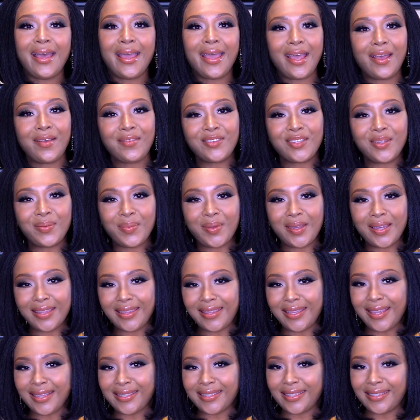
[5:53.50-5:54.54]
I have some
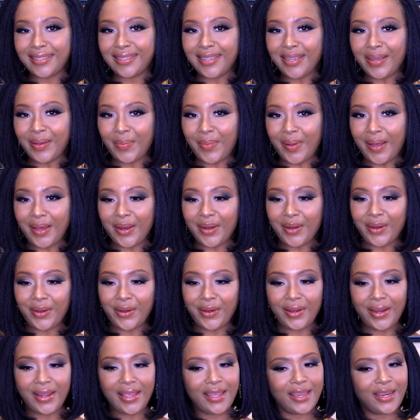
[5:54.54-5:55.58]
good things to say about
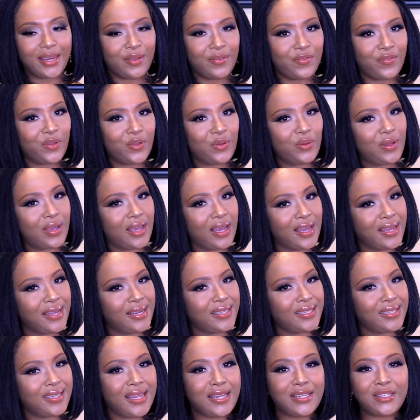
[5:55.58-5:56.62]
her and a few
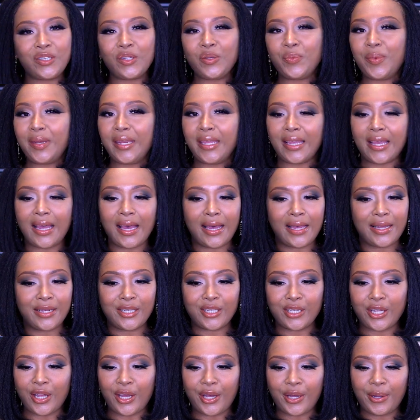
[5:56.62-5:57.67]
cons, not too many
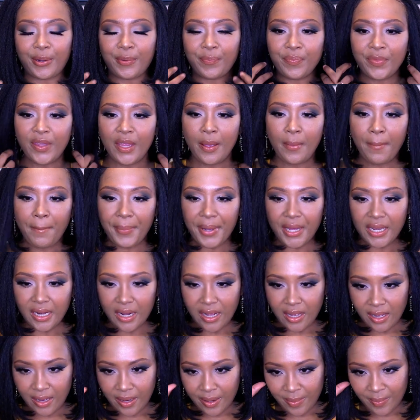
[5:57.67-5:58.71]
cons, y'all. But
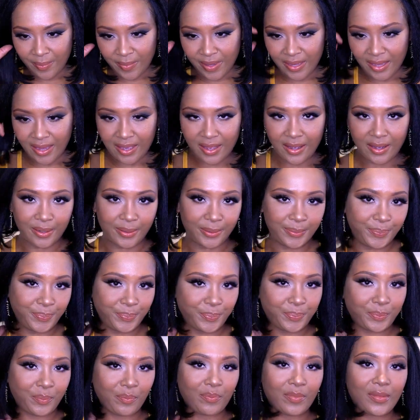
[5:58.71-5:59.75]
um, yeah,
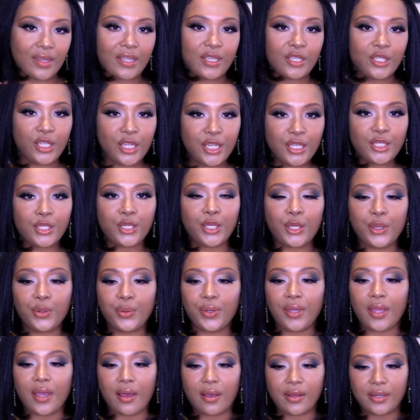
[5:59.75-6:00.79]
she's
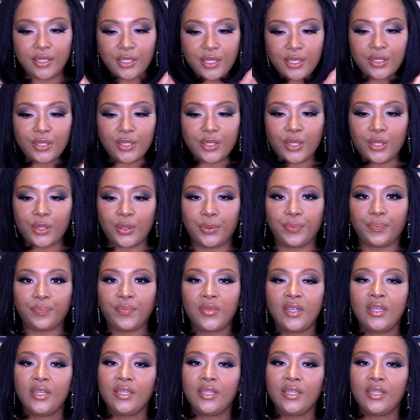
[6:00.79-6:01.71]
cute, y'all. She's cute.